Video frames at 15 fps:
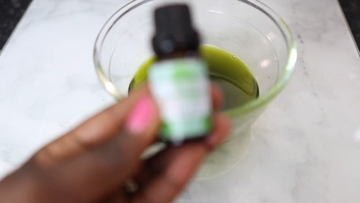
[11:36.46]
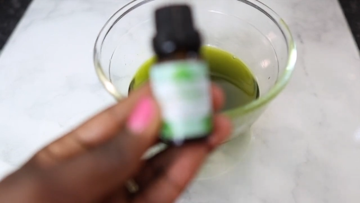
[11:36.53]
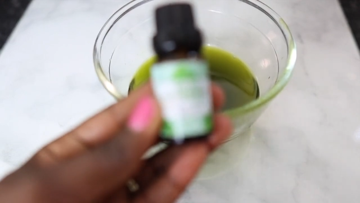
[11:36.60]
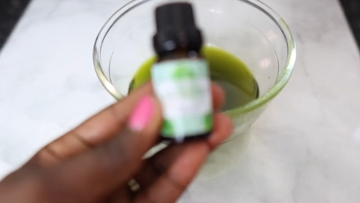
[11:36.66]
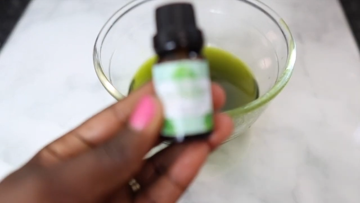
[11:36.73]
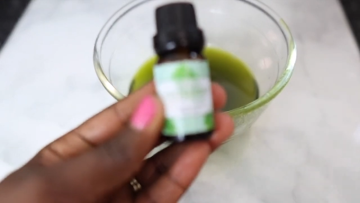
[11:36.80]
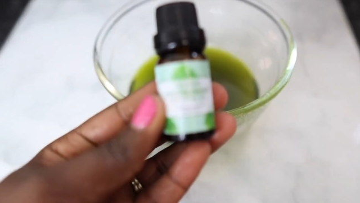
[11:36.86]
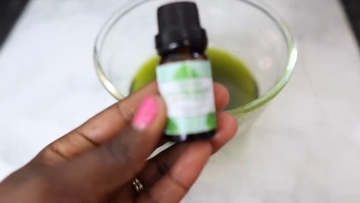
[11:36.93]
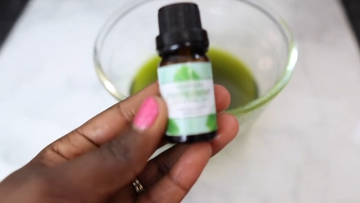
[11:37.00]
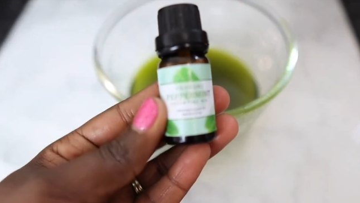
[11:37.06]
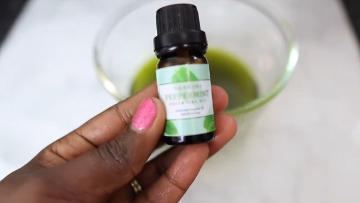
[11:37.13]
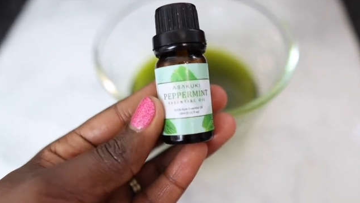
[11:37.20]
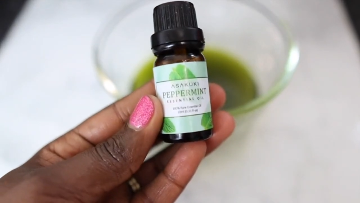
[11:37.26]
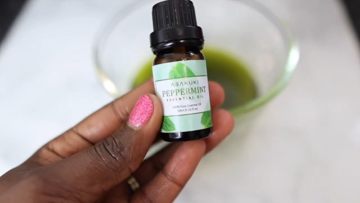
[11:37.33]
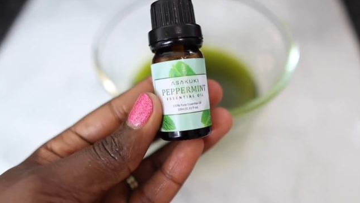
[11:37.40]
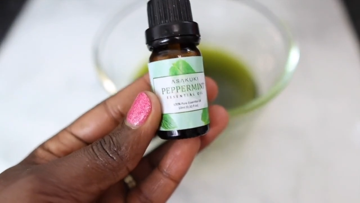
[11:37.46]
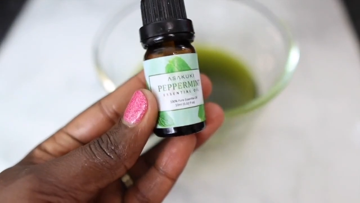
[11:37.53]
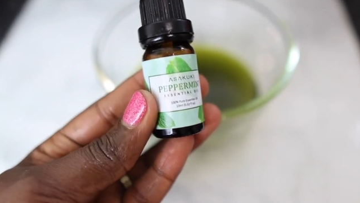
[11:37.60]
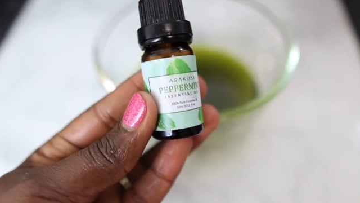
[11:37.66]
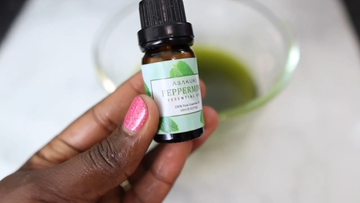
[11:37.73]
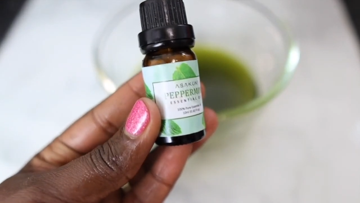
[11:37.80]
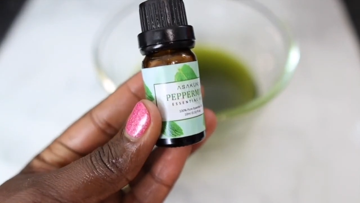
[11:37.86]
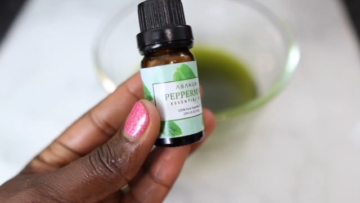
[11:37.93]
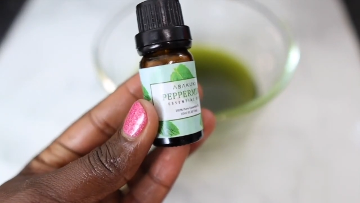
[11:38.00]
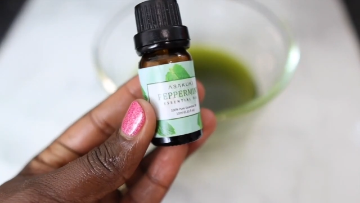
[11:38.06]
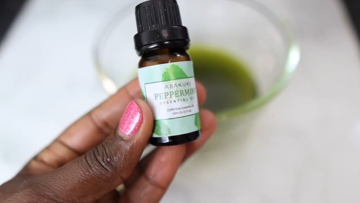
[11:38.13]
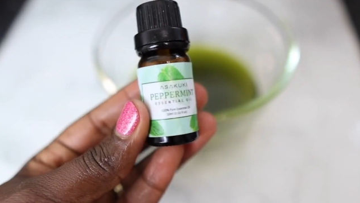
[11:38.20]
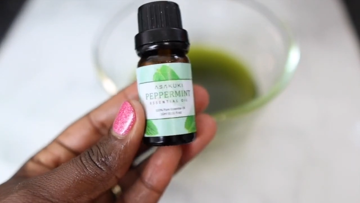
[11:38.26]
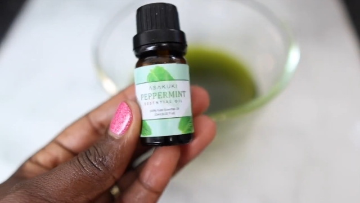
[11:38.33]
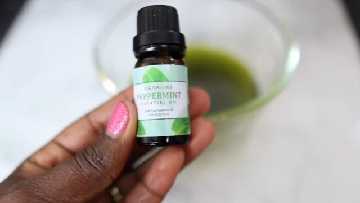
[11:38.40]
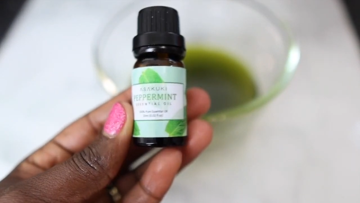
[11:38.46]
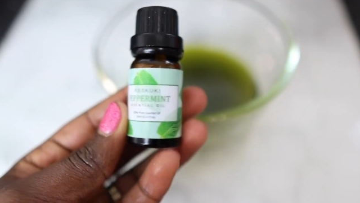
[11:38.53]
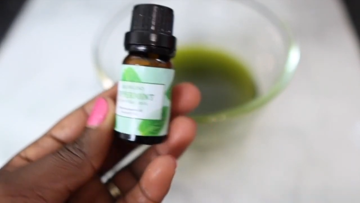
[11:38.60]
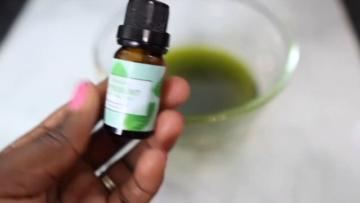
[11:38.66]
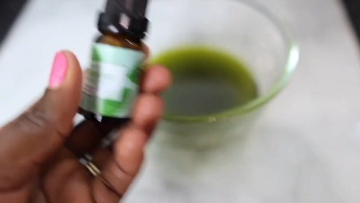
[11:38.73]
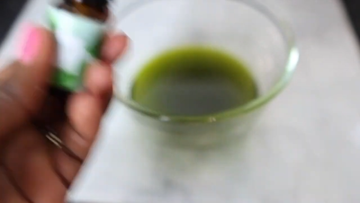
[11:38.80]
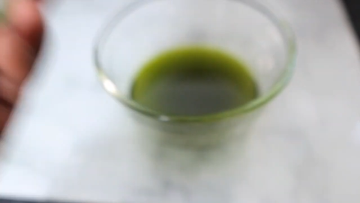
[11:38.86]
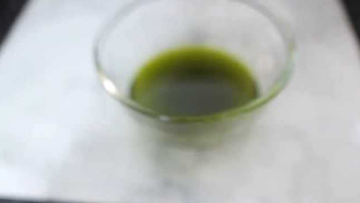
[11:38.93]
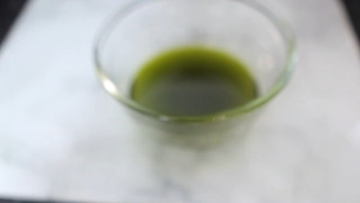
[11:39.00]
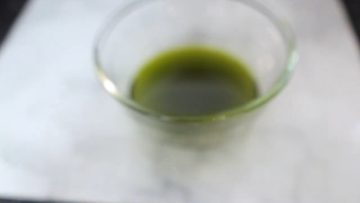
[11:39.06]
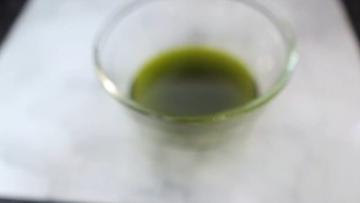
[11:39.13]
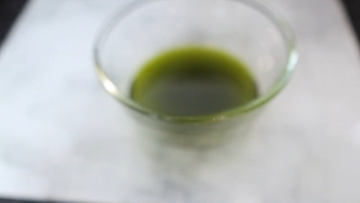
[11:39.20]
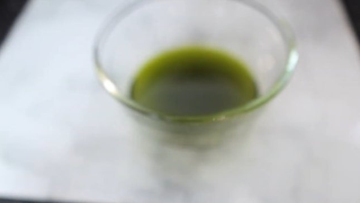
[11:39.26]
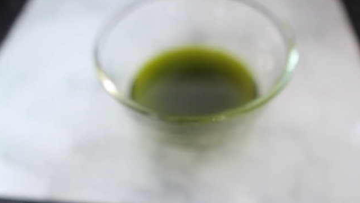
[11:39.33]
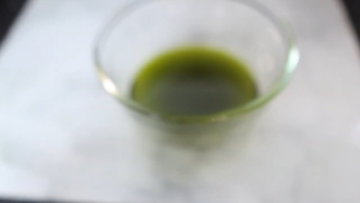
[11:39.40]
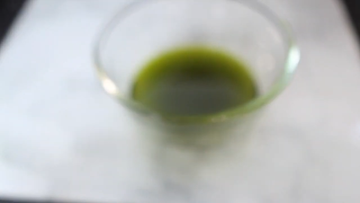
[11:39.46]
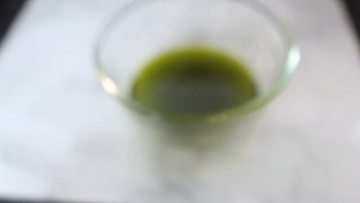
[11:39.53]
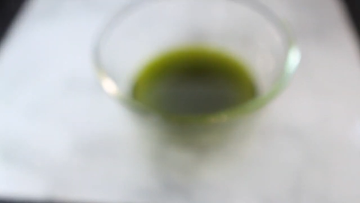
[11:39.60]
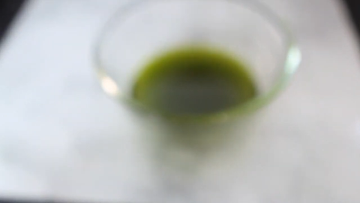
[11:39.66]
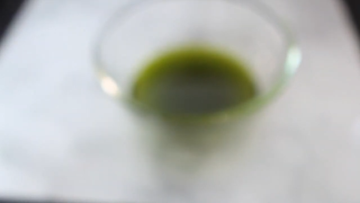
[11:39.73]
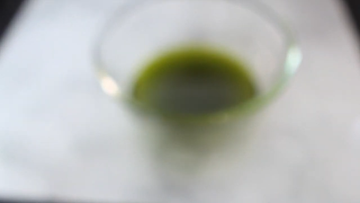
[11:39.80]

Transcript: [unreadable: no face in view]